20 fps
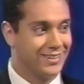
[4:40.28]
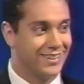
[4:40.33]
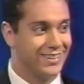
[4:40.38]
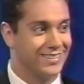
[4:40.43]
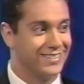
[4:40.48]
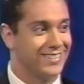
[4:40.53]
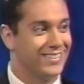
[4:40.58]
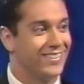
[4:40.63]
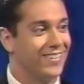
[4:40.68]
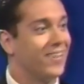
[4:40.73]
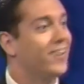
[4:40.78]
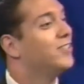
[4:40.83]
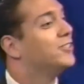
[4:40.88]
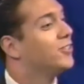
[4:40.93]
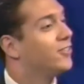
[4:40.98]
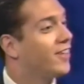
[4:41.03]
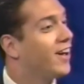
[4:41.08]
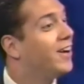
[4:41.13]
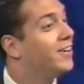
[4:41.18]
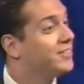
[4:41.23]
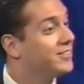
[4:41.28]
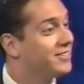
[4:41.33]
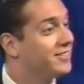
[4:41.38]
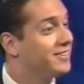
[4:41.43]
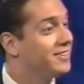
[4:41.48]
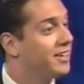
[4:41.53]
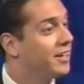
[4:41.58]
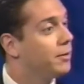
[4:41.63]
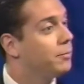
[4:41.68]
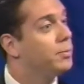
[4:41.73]
this, sure. or one hundred
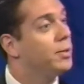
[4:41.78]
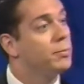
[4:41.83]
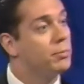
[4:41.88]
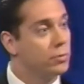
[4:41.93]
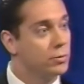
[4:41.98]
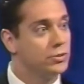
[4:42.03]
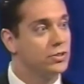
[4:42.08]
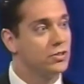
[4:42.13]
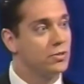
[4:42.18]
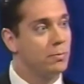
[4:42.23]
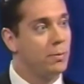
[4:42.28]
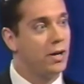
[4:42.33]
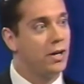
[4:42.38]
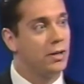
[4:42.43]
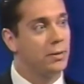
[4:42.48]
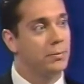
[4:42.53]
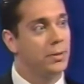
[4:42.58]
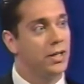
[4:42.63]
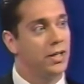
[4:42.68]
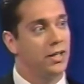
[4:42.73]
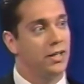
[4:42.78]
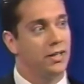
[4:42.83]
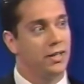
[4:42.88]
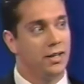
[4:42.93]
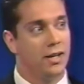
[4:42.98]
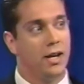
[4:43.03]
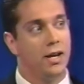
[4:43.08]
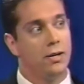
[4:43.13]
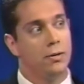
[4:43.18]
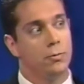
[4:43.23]
thousand, and right. people will just buy them.
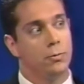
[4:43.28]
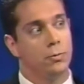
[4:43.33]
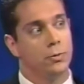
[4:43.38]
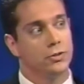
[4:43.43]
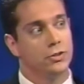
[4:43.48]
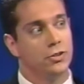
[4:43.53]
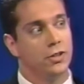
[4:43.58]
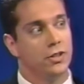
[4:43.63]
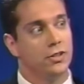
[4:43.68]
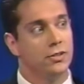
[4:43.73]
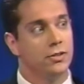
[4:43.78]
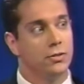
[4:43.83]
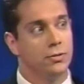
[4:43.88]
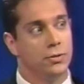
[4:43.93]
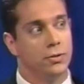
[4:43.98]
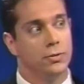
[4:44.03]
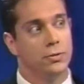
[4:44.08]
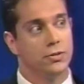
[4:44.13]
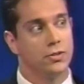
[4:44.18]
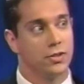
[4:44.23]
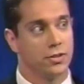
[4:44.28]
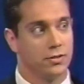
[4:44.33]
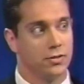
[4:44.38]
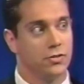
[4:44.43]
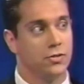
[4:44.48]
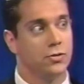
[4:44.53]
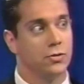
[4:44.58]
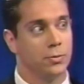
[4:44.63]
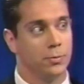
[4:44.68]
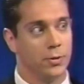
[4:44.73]
Now we're trying to know you as a
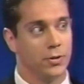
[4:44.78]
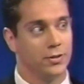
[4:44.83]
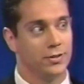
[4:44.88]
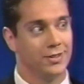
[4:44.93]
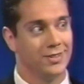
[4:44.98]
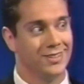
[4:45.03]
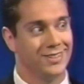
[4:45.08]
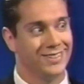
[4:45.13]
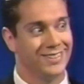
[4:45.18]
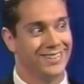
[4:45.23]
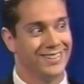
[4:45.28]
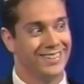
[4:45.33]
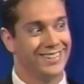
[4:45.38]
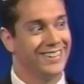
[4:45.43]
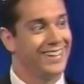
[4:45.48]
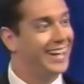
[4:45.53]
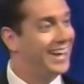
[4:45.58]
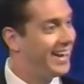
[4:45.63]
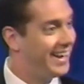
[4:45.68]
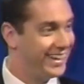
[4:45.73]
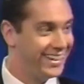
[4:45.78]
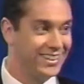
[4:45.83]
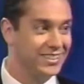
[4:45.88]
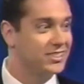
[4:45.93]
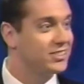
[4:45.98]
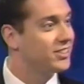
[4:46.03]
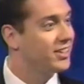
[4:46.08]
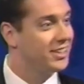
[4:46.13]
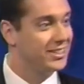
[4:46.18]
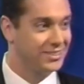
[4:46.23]
consumer. That's right. And
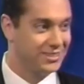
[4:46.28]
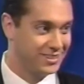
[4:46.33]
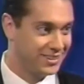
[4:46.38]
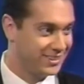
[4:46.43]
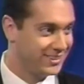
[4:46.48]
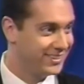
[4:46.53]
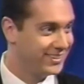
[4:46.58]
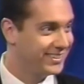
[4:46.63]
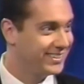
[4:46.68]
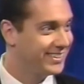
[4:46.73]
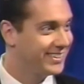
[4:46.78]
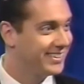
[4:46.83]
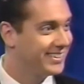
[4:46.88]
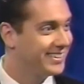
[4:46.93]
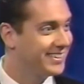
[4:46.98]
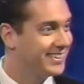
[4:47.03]
that's so you're sort of trying to